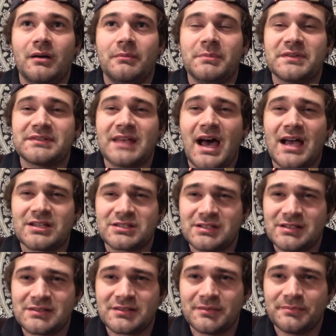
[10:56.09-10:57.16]

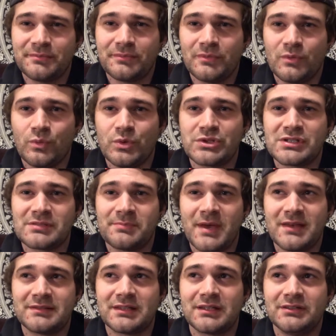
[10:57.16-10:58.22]
misogynism, which is
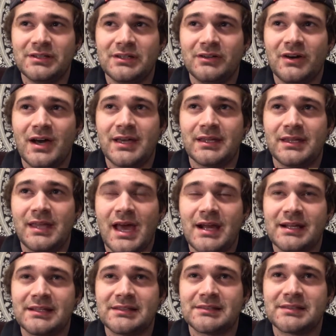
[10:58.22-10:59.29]
basically like
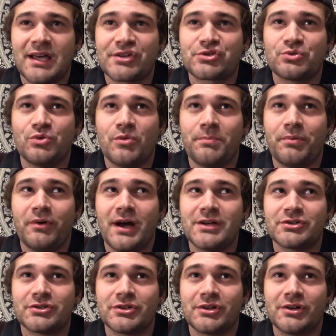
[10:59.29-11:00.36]
getting sexual
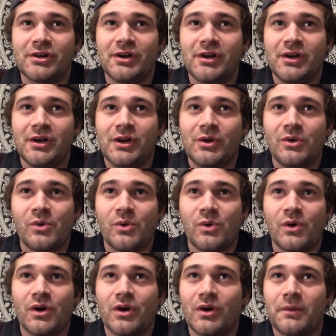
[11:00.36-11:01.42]
pleasure,
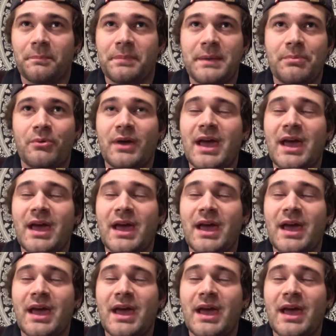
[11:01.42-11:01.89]
or people